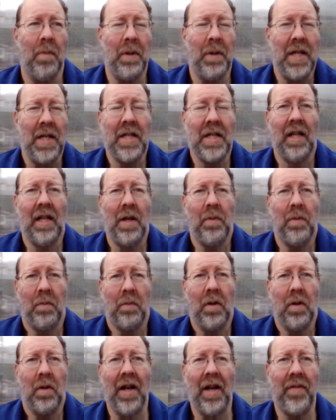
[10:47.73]
basically
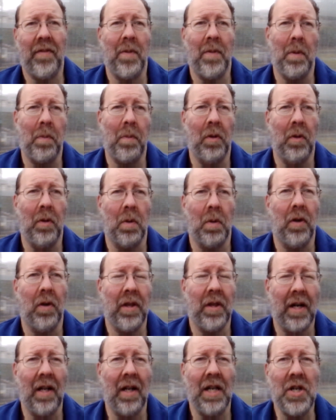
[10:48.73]
give them a plug,
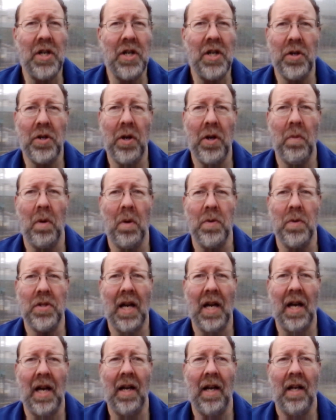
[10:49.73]
but then at least you knew what was
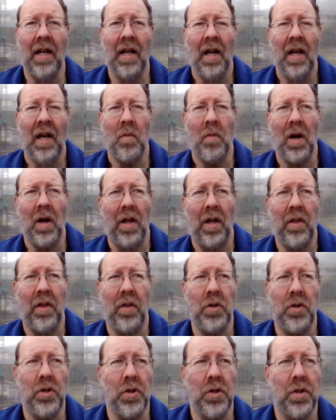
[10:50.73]
there, rather
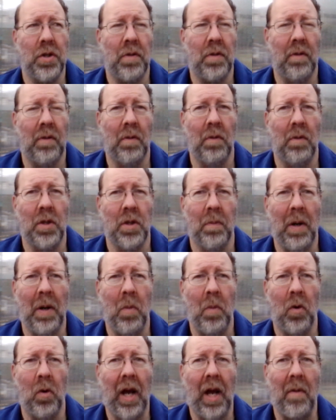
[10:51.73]
than just somebody
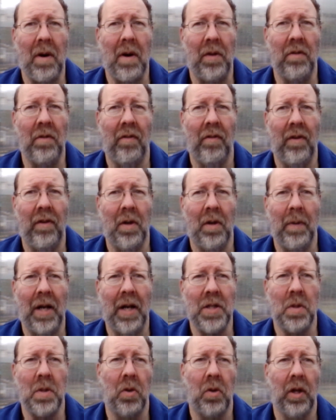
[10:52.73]
walking around and filming
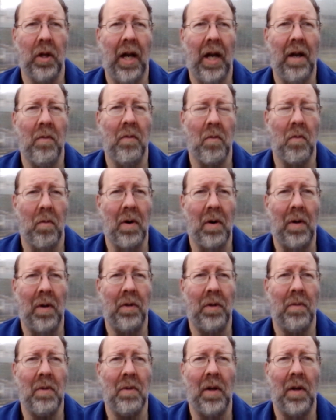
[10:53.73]
as they're walking
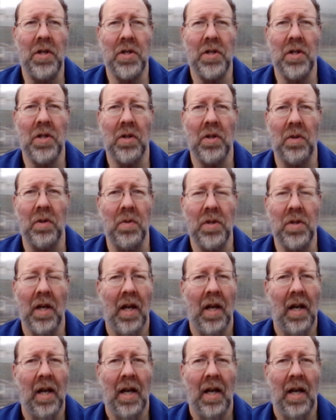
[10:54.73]
round and round in circles.